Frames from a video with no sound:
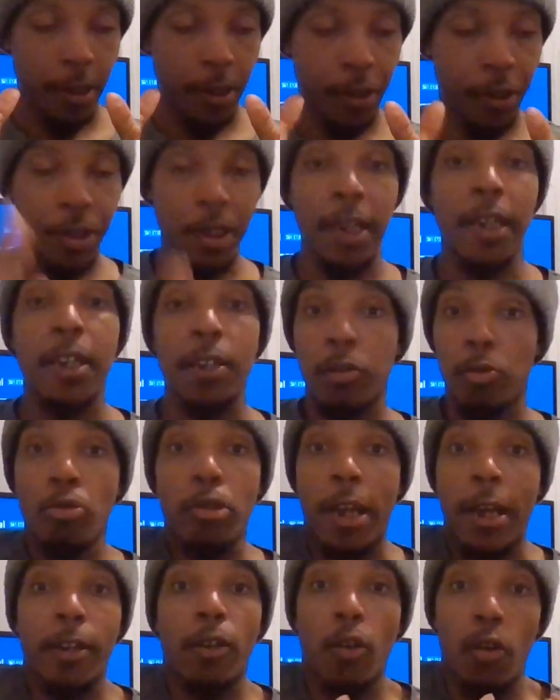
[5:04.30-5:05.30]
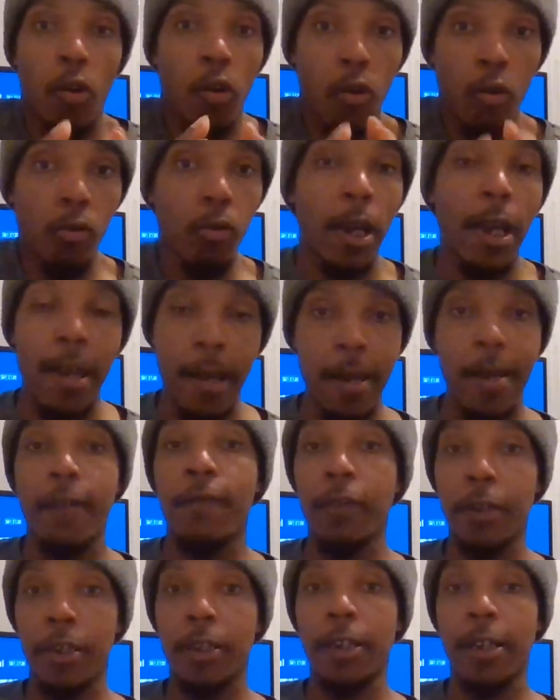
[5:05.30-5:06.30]
scene, through that whole
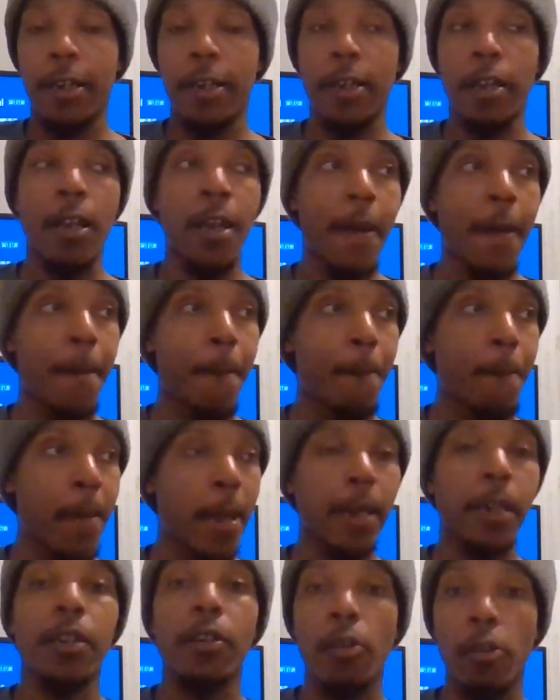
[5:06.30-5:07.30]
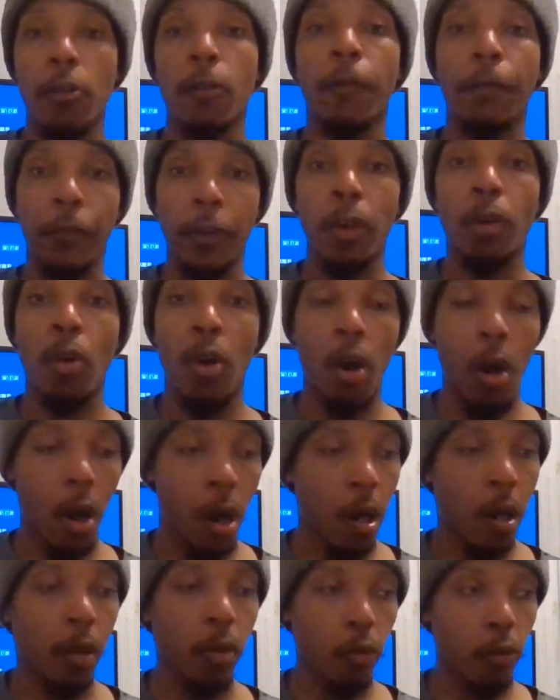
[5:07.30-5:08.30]
everything, making her feel
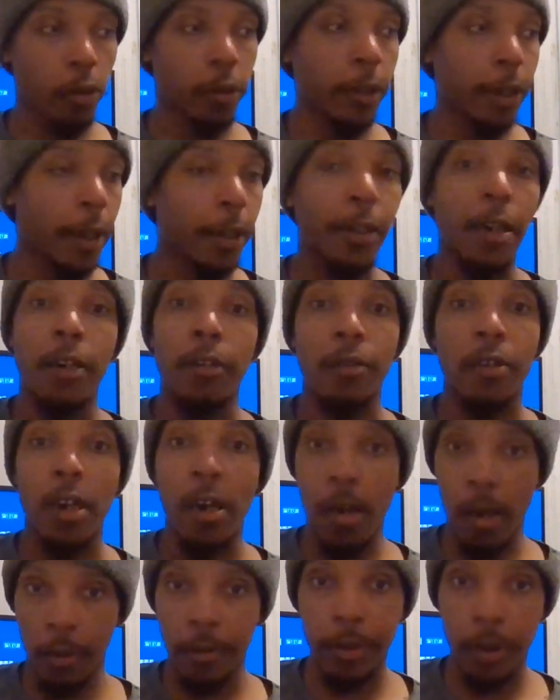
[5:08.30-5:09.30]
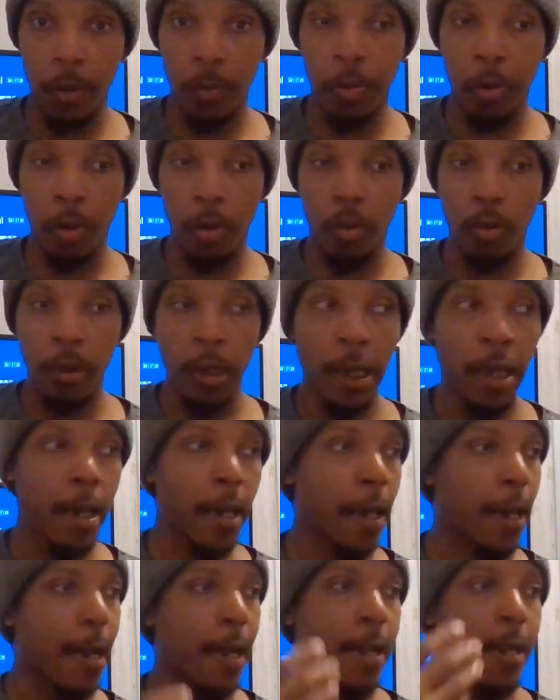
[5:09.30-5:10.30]
awkward and uncomfortable,
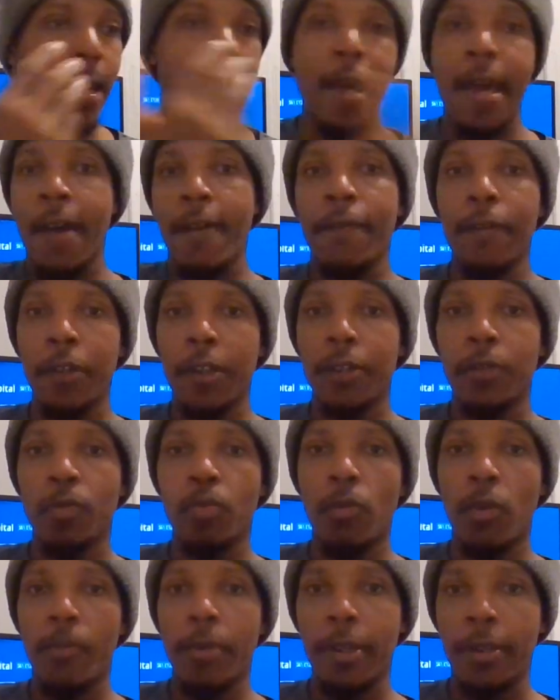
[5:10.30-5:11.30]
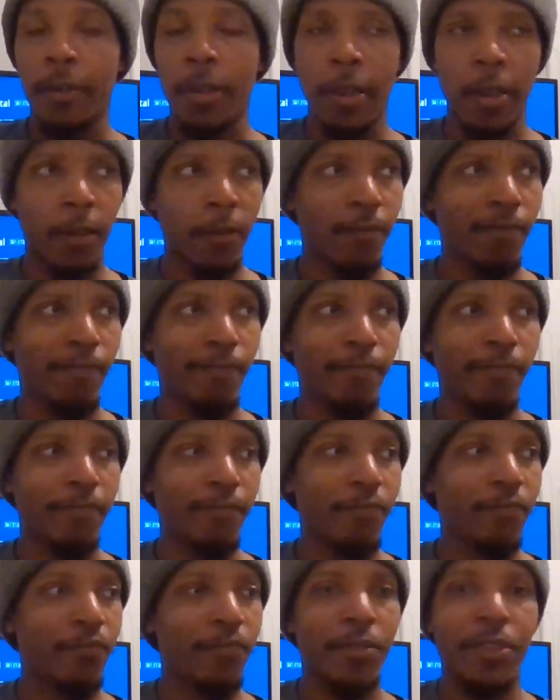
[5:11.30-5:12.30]
and having this woman
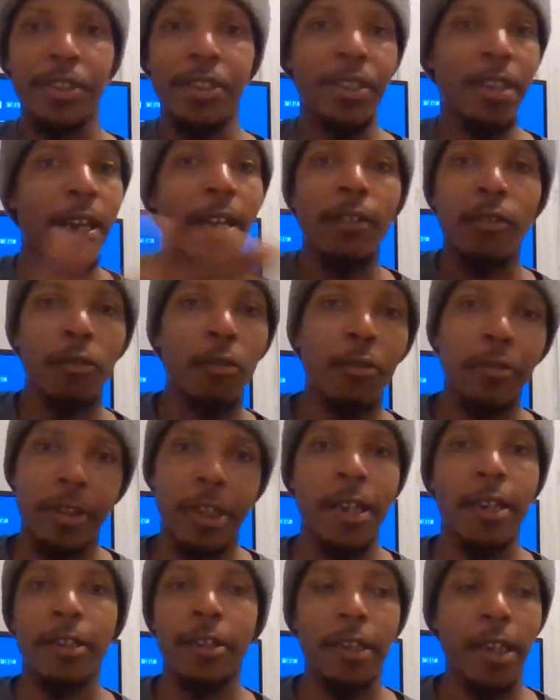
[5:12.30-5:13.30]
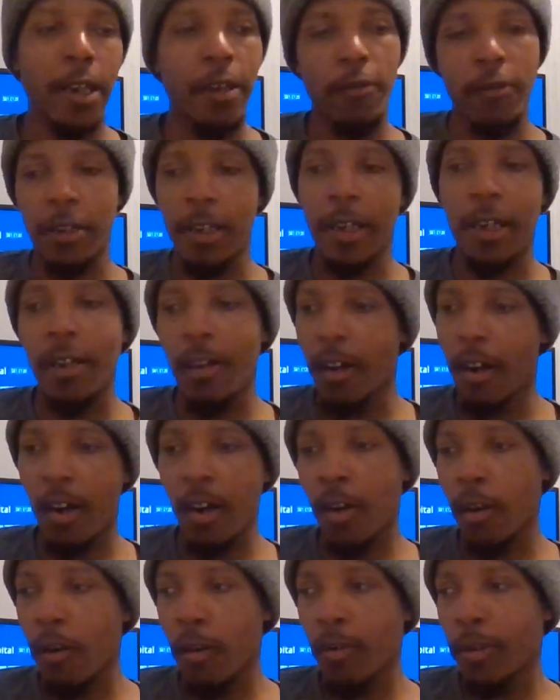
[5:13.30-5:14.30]
say little things here and there.
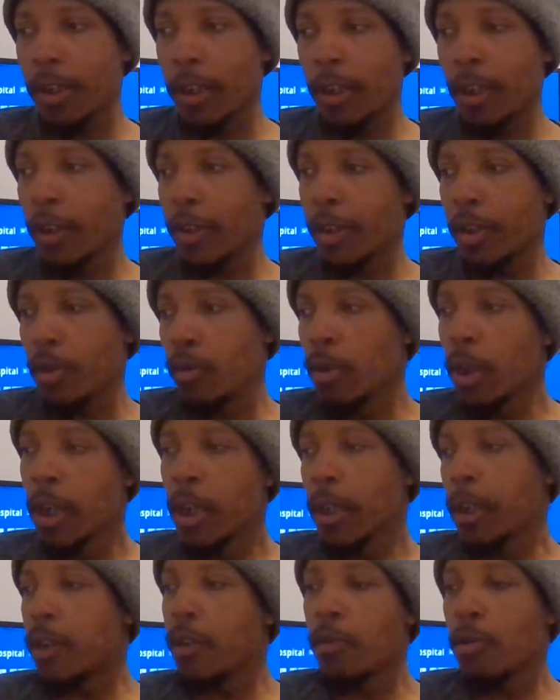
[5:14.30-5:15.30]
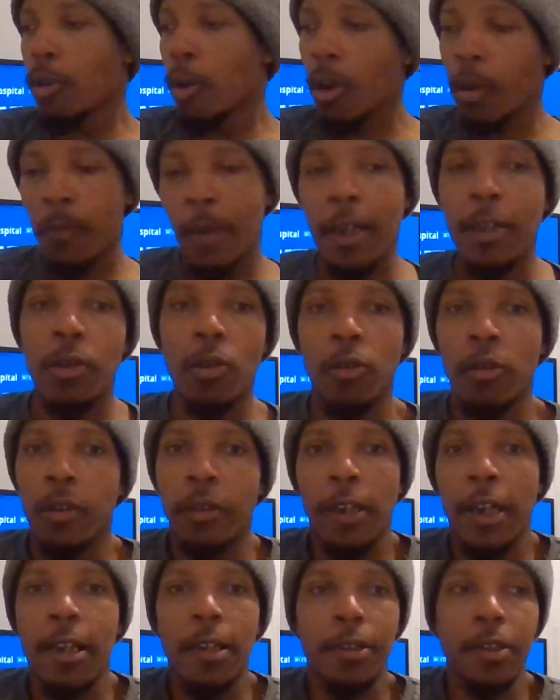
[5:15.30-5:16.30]
Oh, you talk my
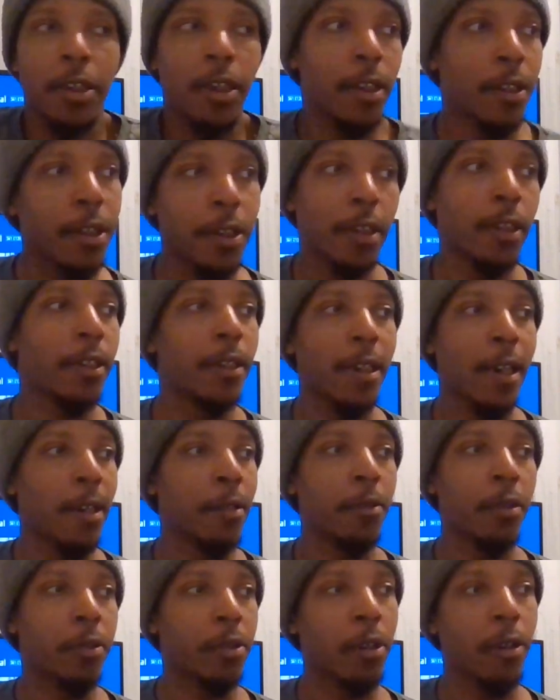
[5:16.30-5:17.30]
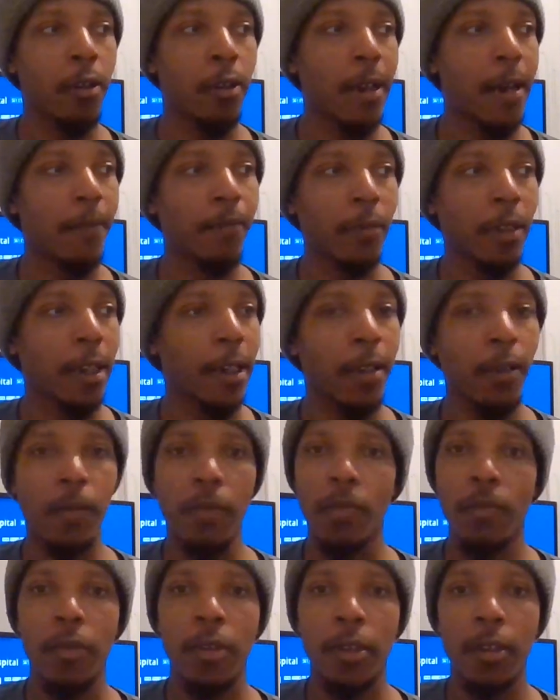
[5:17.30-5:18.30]
daughter into this, that, and the third. I'm like,